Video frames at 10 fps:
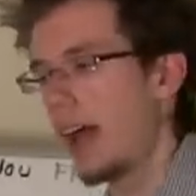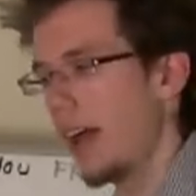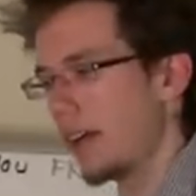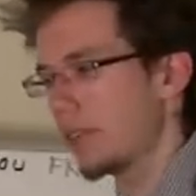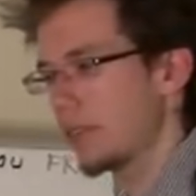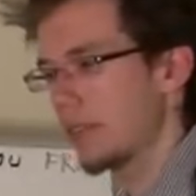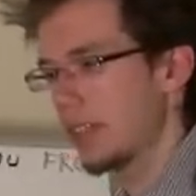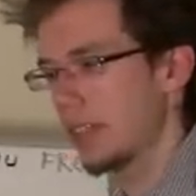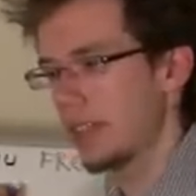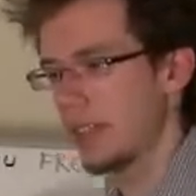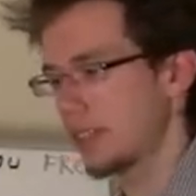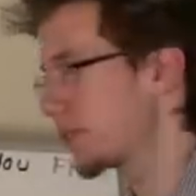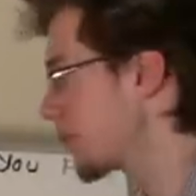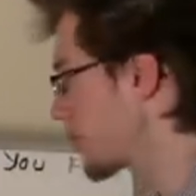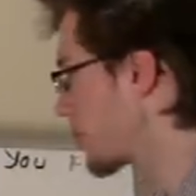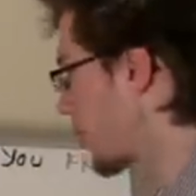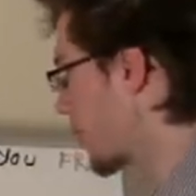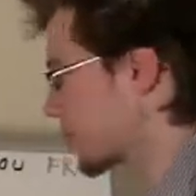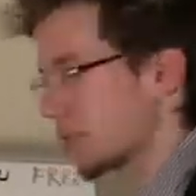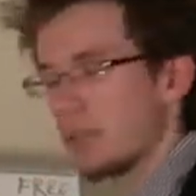F is the first
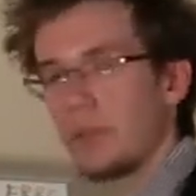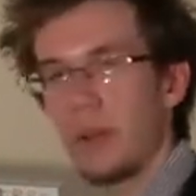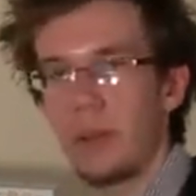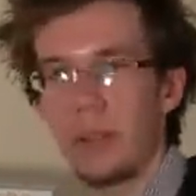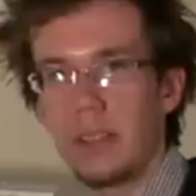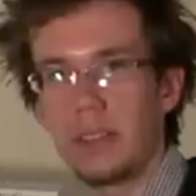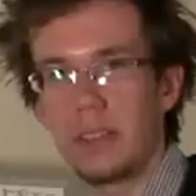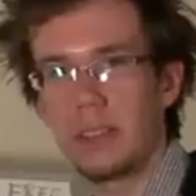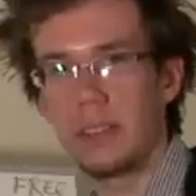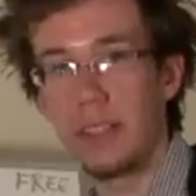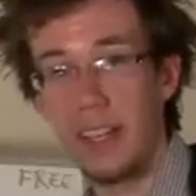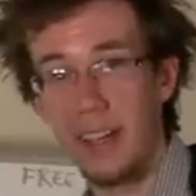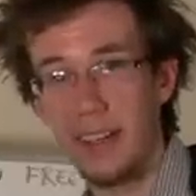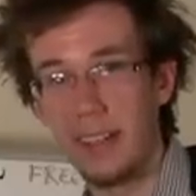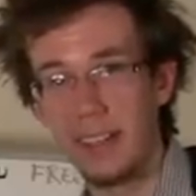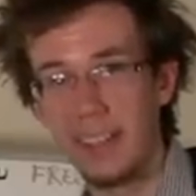sharp, so it's forwards. Okay?